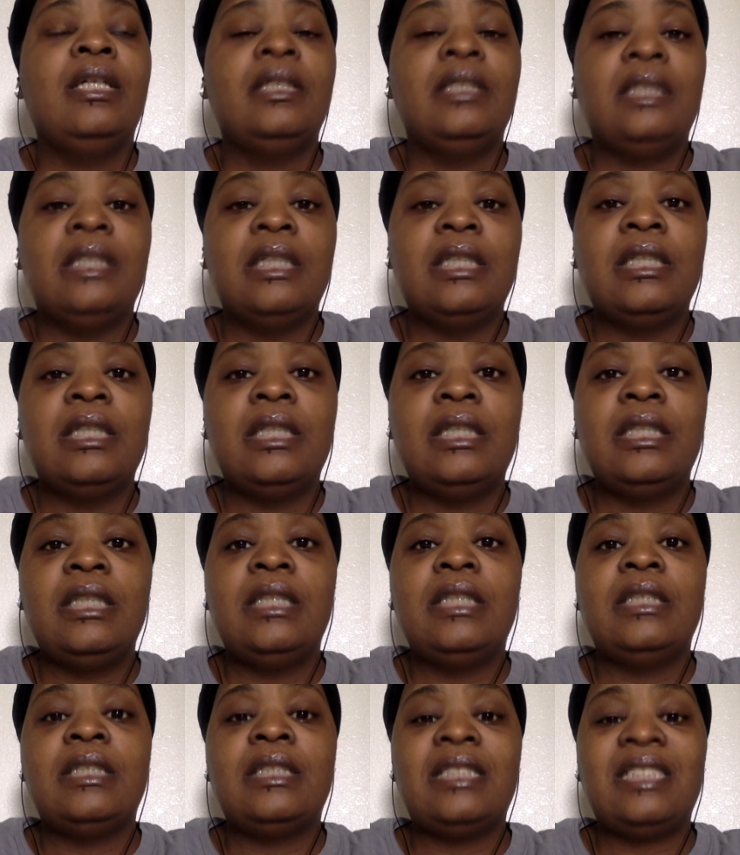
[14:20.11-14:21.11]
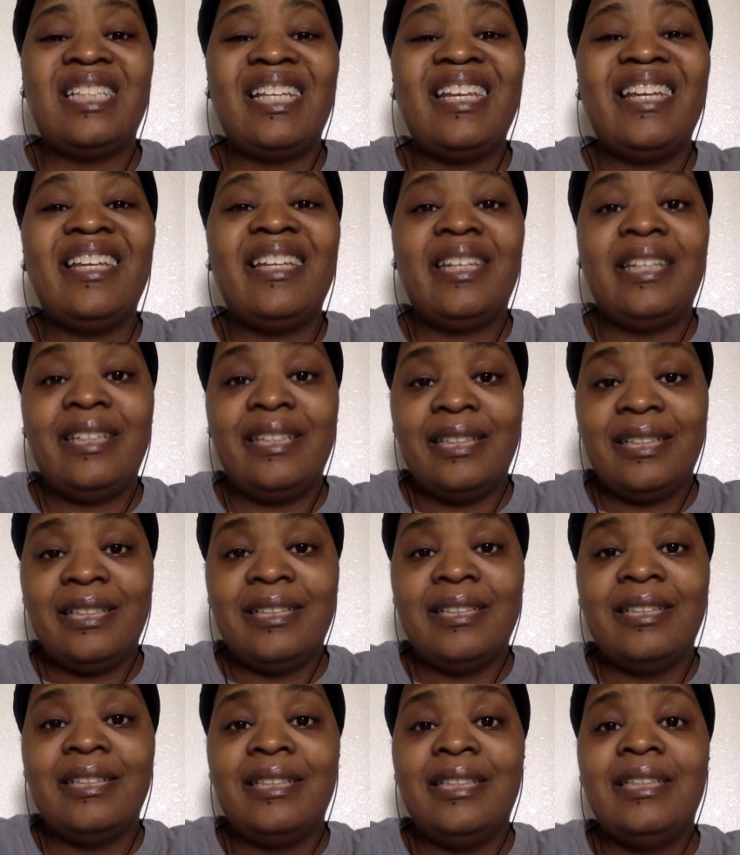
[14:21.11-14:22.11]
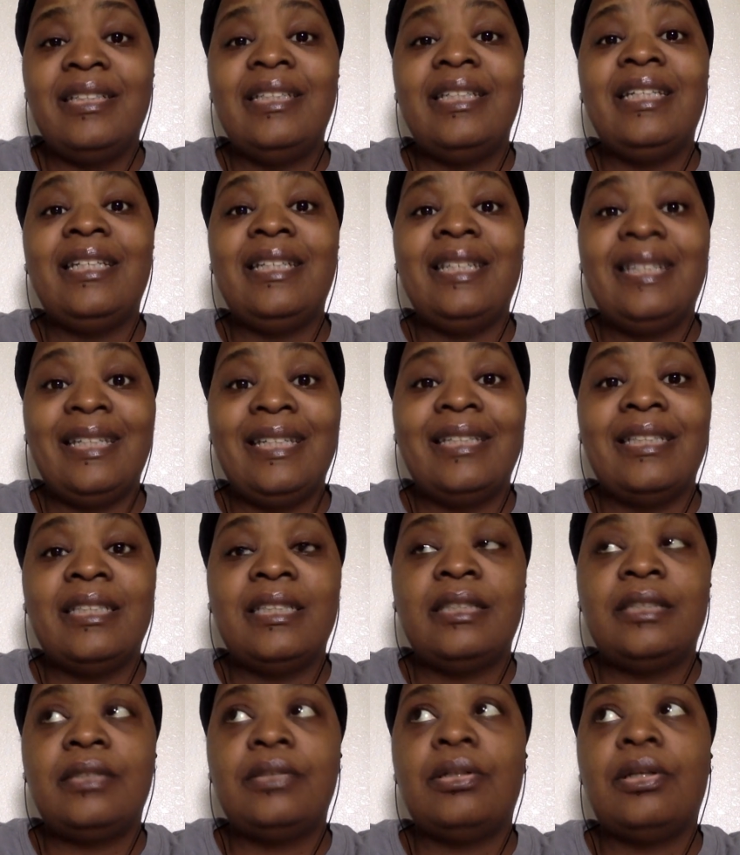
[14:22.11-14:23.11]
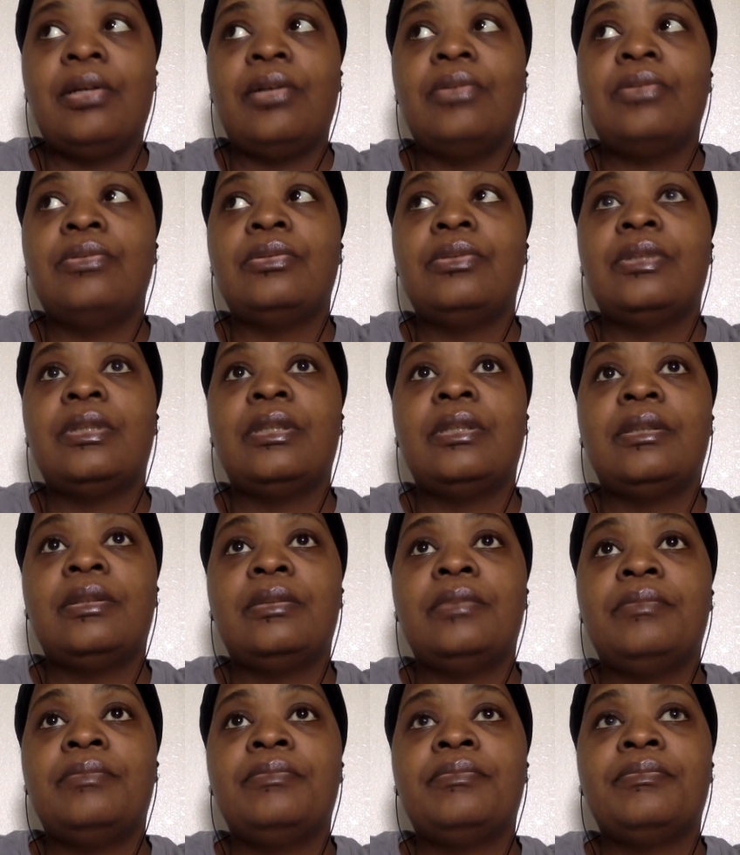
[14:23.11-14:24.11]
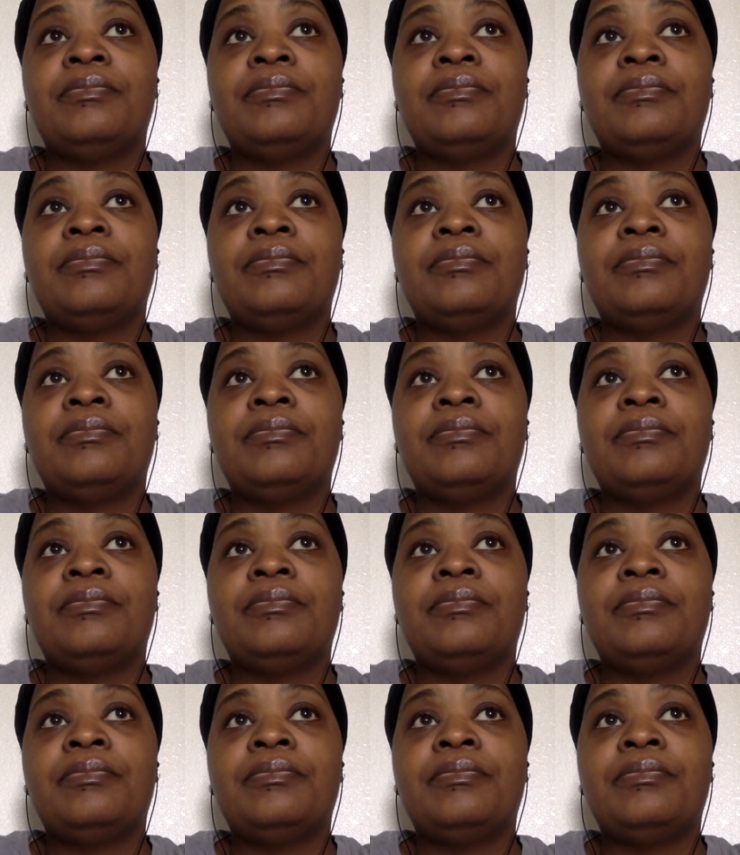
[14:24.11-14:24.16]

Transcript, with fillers: done, said and done, and is you know um,